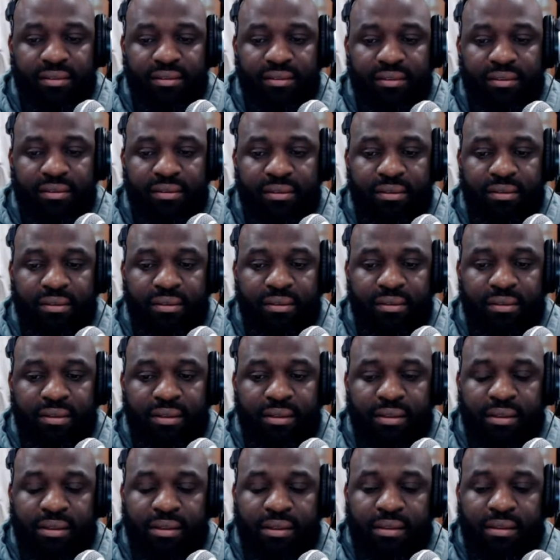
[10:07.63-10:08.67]

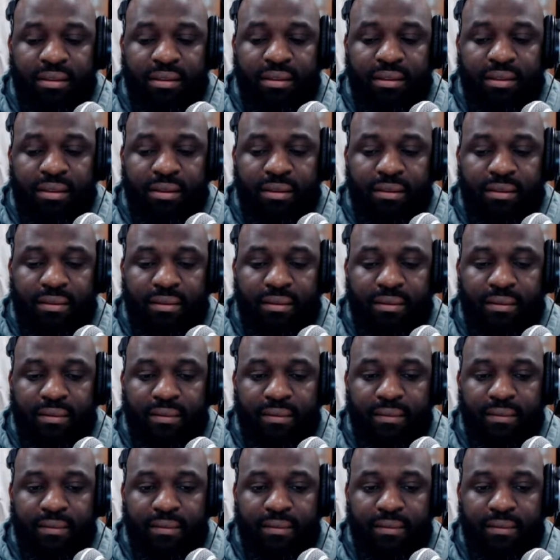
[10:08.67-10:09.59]
(silence)